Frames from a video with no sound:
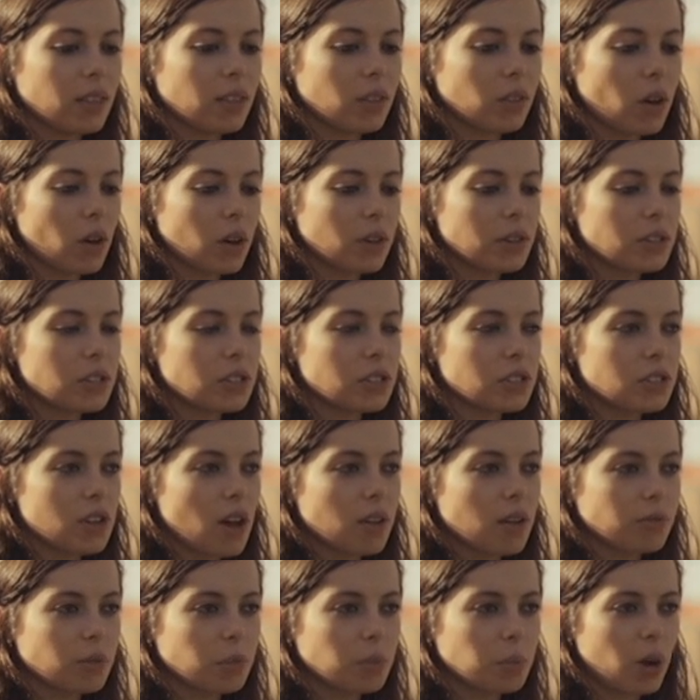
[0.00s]
the largest
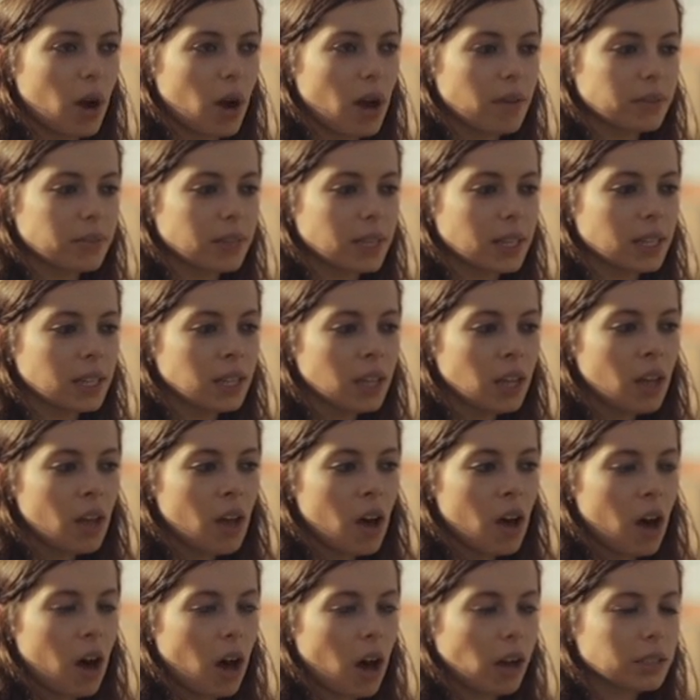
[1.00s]
non-for-profit
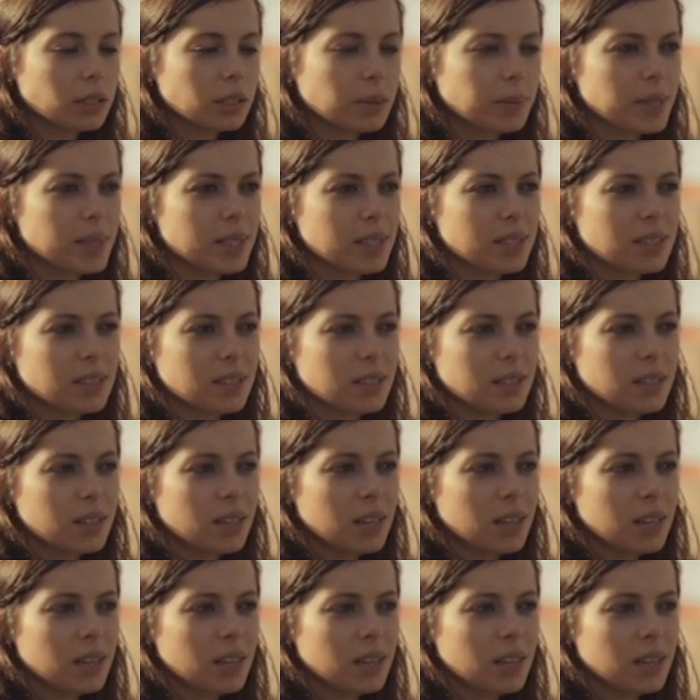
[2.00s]
hospice